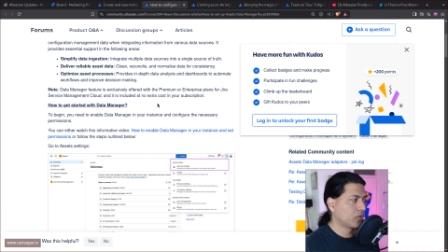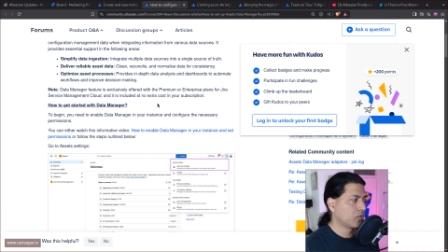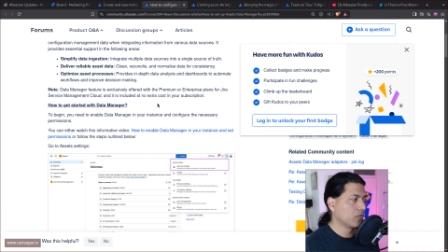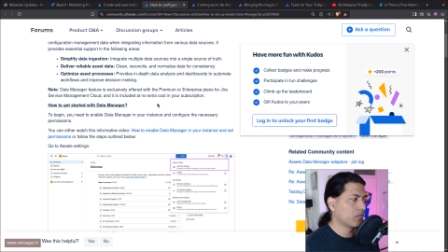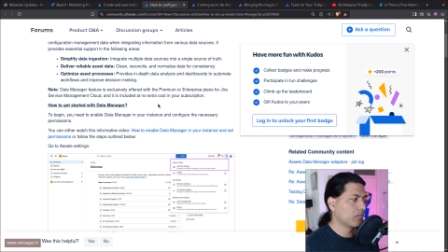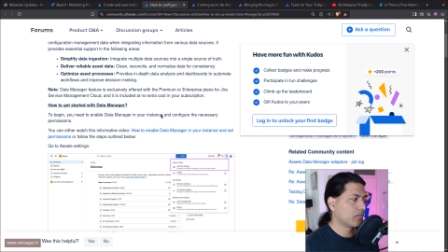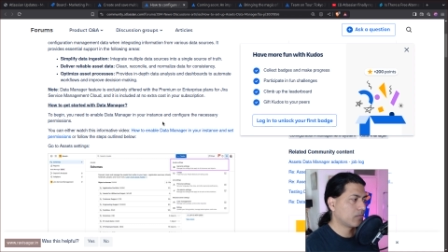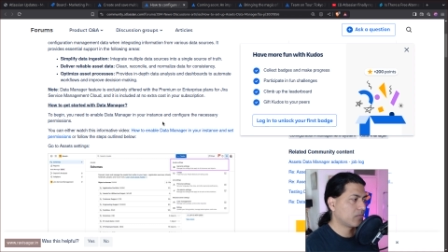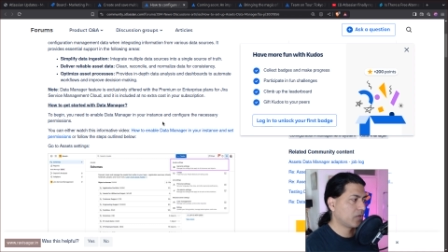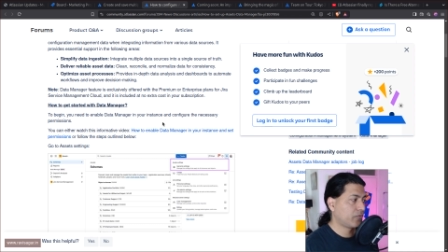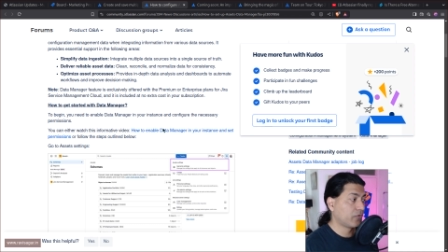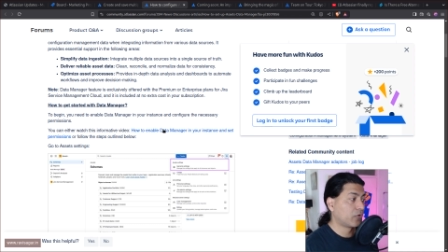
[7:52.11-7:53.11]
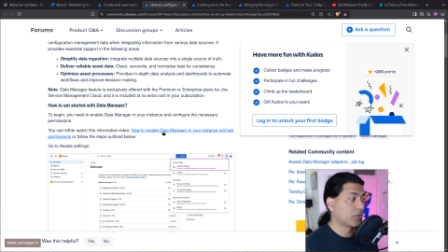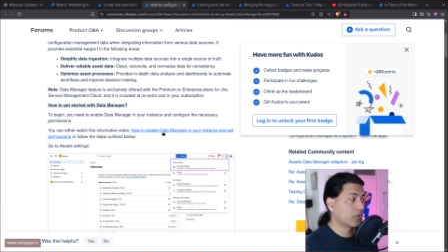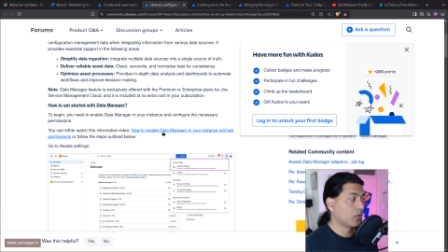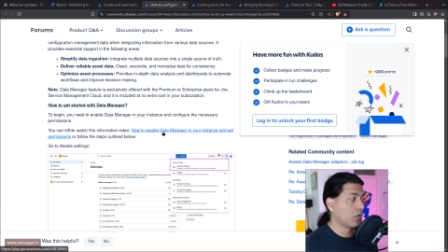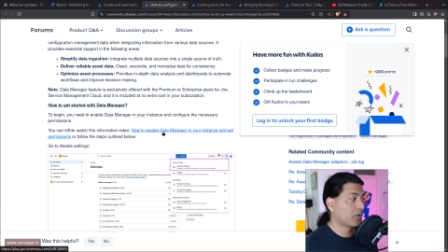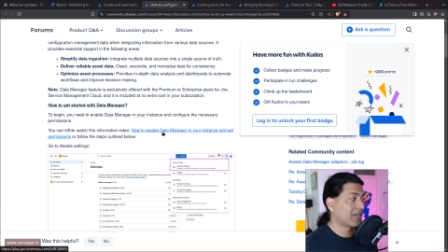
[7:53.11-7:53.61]
If you
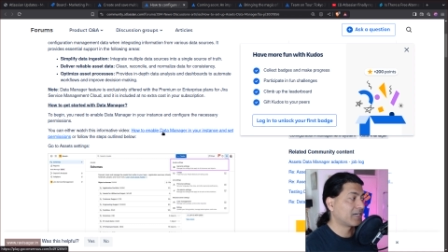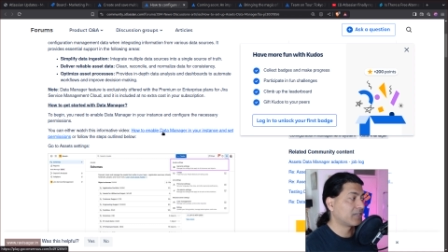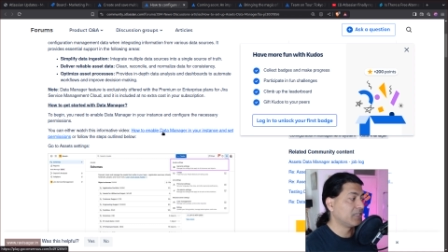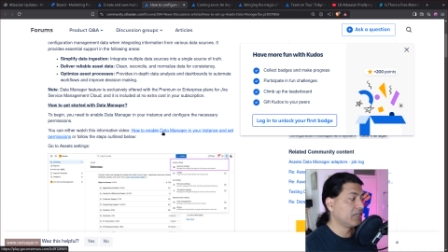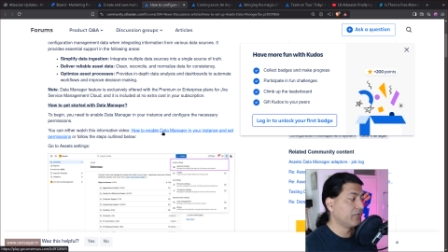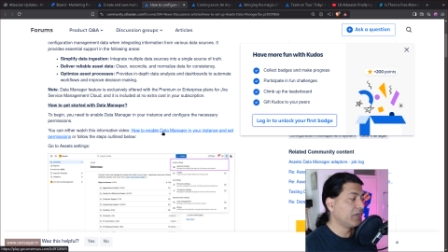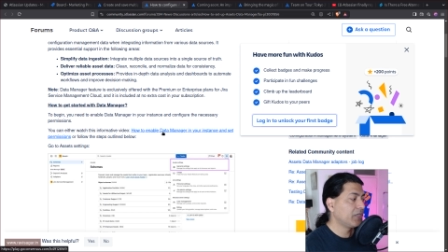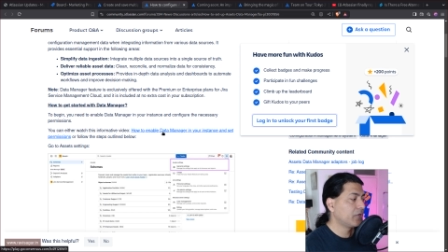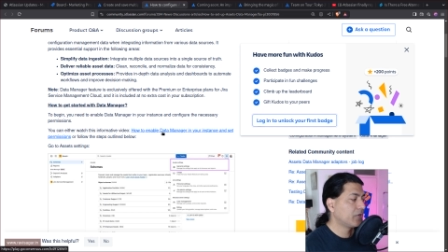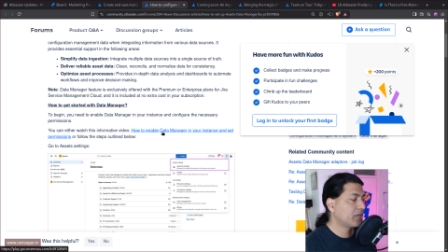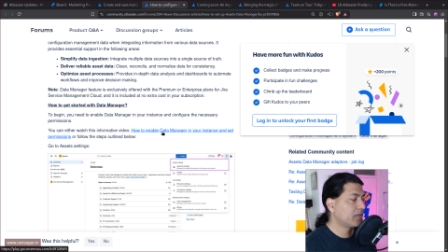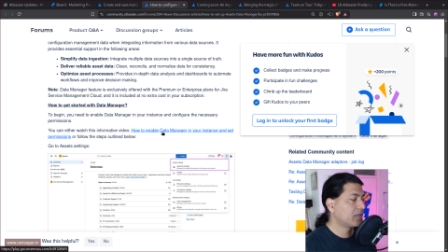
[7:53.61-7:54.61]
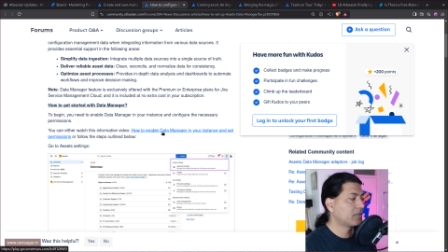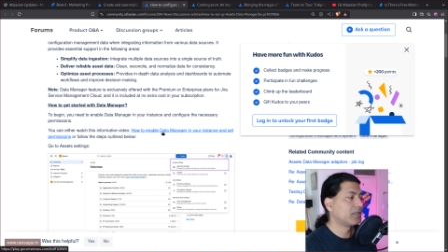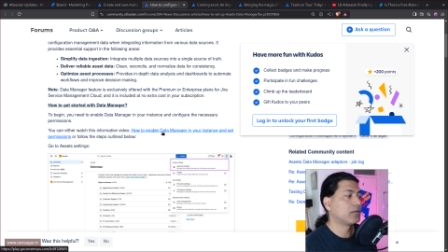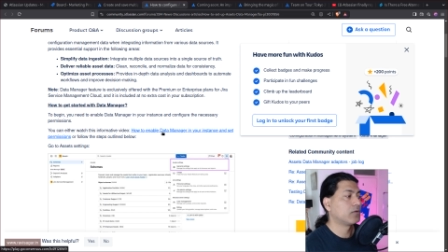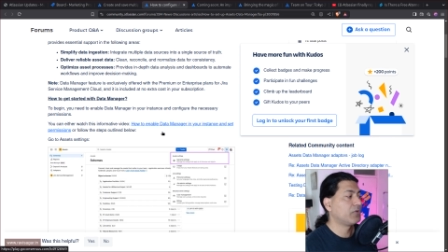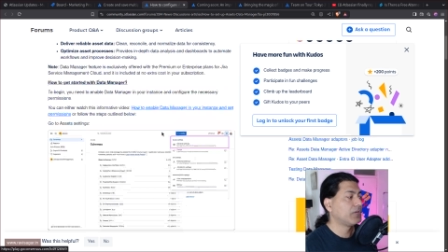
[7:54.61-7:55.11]
want to look at the video
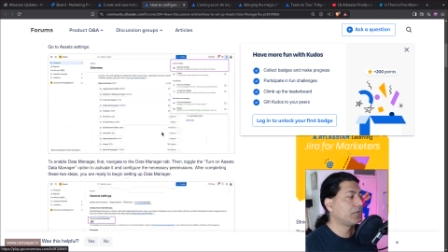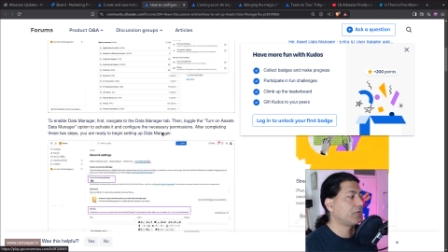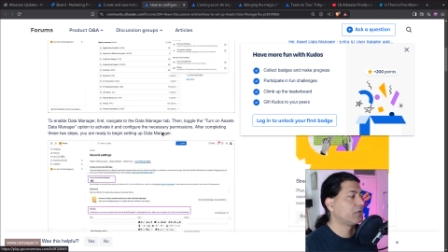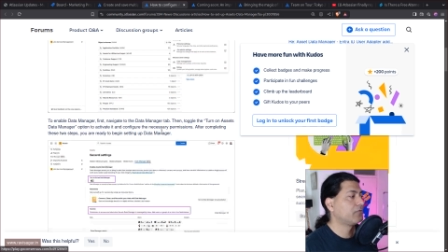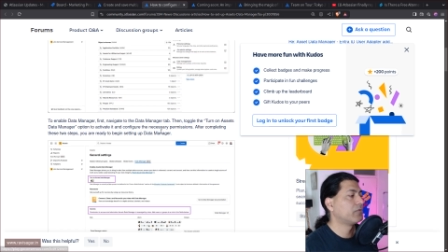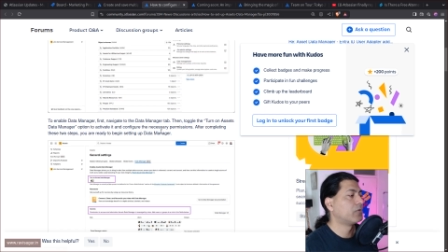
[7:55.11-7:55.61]
here, there is a video.